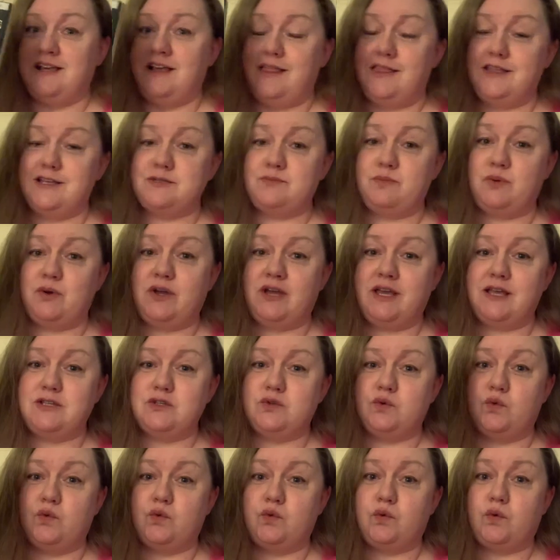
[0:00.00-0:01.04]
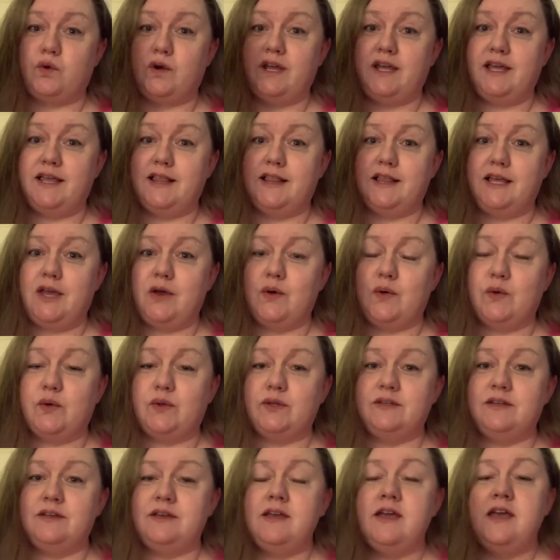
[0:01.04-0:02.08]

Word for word: this book is really old.